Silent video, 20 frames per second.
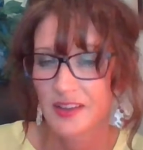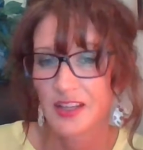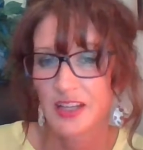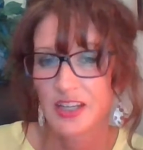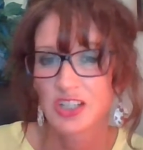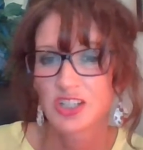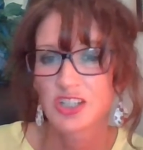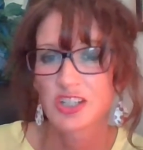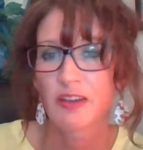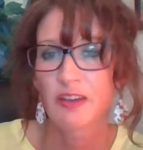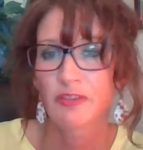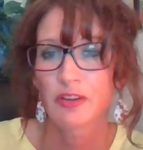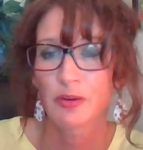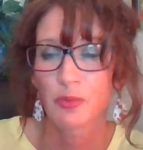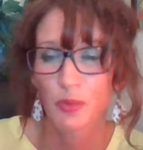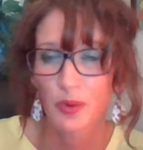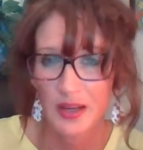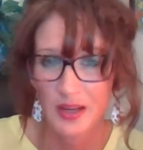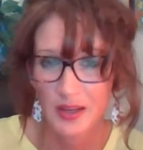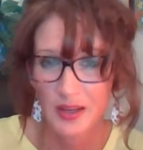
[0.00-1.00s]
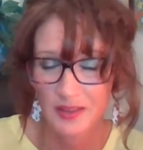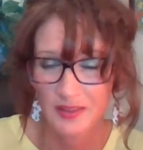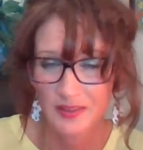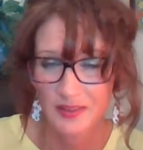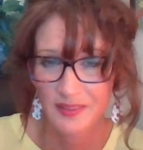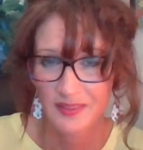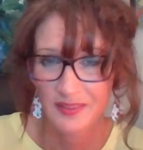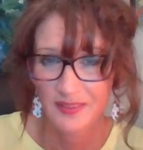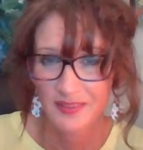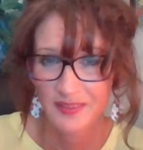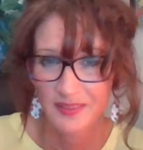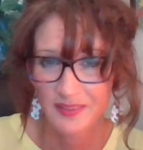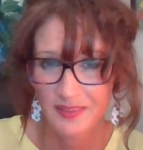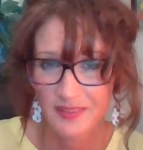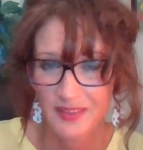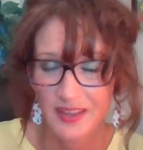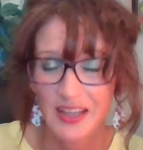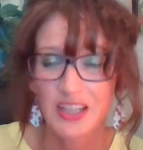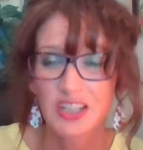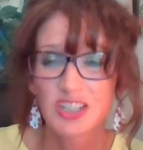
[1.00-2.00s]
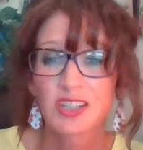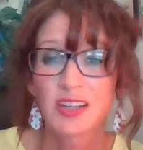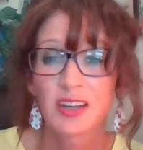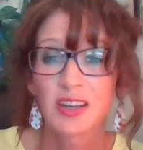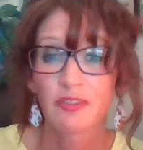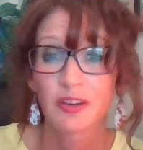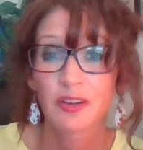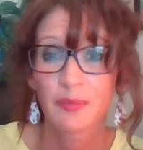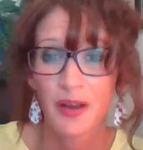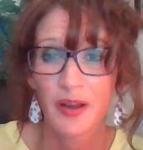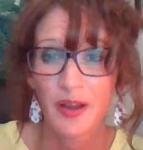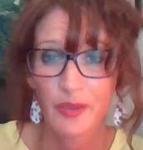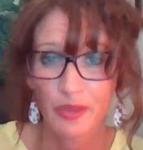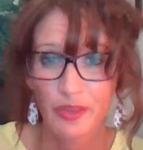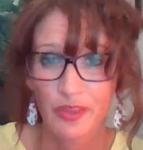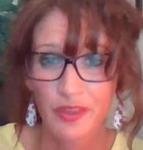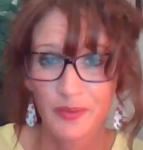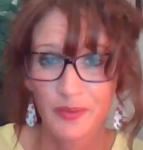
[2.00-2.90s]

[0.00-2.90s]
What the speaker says: each and every week, each and every month.